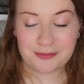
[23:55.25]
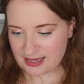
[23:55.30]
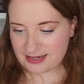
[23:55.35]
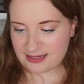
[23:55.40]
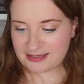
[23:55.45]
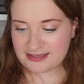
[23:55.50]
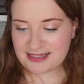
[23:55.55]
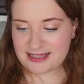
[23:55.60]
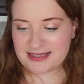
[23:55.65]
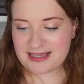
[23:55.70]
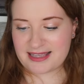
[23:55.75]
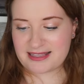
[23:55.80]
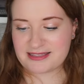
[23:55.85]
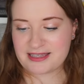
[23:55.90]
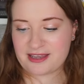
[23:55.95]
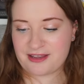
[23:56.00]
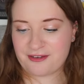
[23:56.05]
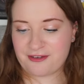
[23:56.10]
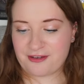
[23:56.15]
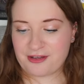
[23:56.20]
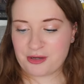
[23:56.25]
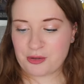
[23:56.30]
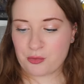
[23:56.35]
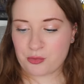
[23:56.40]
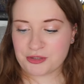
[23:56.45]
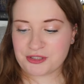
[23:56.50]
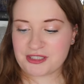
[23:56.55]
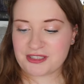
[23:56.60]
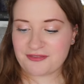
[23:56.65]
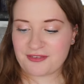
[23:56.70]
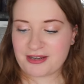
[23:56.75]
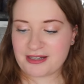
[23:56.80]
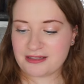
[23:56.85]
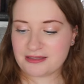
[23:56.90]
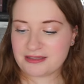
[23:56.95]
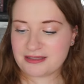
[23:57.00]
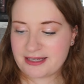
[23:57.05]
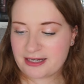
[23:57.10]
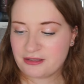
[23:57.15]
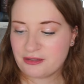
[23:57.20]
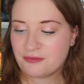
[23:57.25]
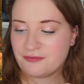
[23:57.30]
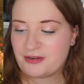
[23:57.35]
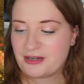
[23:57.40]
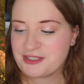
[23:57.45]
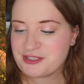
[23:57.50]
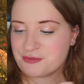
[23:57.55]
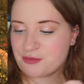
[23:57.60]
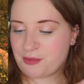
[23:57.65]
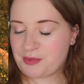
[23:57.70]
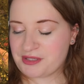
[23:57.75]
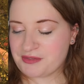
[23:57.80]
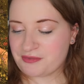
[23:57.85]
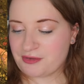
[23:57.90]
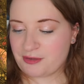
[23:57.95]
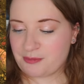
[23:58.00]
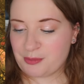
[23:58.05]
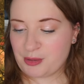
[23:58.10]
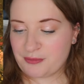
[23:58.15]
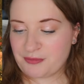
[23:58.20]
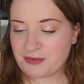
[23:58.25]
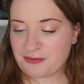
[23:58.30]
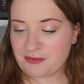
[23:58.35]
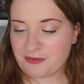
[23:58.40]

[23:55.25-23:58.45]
And it says it's a gorgeous standalone fantasy romance perfect